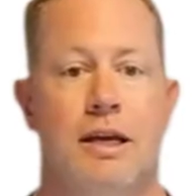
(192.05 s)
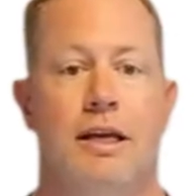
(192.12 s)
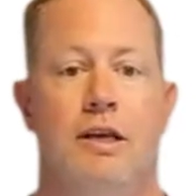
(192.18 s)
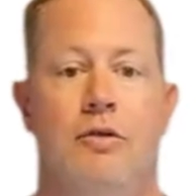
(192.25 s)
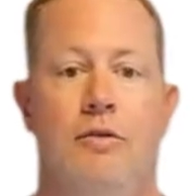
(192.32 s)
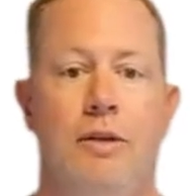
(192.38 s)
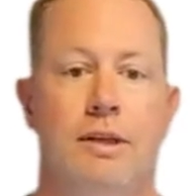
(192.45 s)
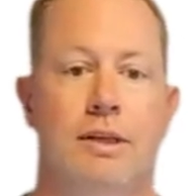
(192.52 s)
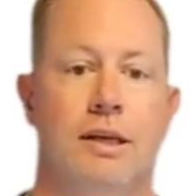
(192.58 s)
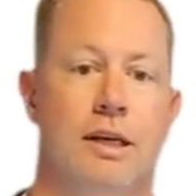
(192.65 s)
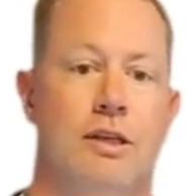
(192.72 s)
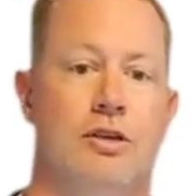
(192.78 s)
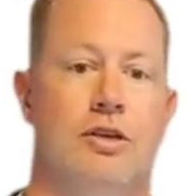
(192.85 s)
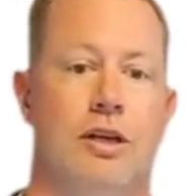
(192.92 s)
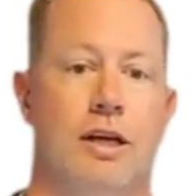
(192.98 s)
increasing
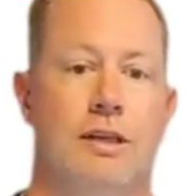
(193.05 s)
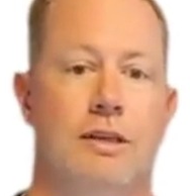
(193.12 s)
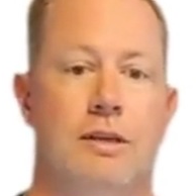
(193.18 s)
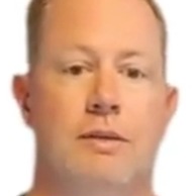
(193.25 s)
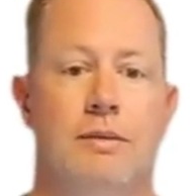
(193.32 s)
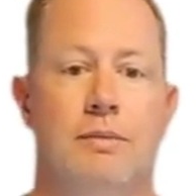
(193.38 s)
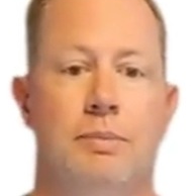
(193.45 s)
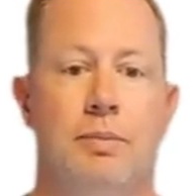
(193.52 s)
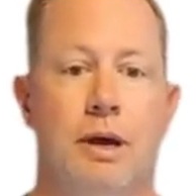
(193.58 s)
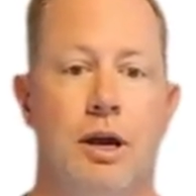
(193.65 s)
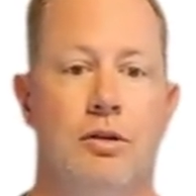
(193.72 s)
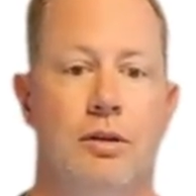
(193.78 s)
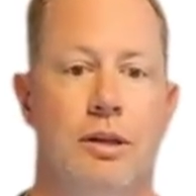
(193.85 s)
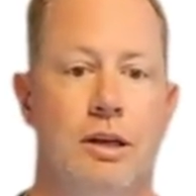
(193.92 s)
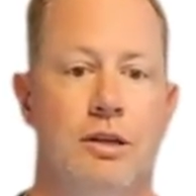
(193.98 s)
its chances of
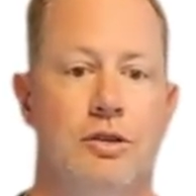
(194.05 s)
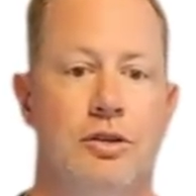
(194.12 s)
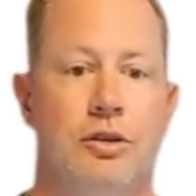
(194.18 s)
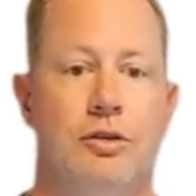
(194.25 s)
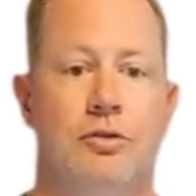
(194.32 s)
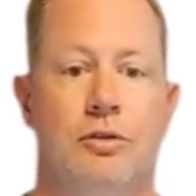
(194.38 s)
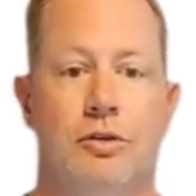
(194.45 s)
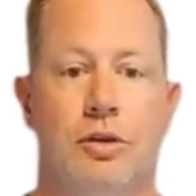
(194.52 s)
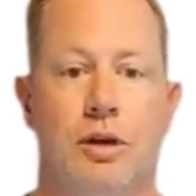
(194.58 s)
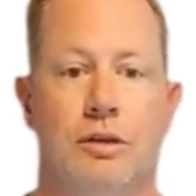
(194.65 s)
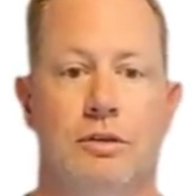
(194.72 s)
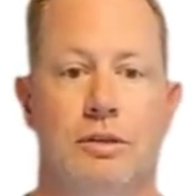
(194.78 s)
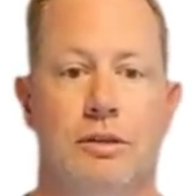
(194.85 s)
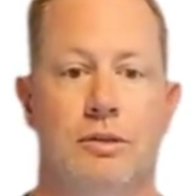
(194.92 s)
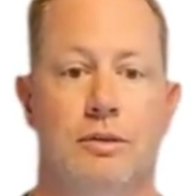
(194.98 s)
appearing in search
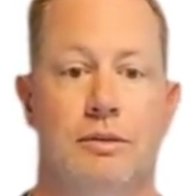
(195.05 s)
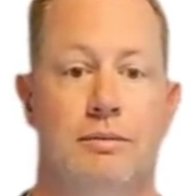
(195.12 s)
results.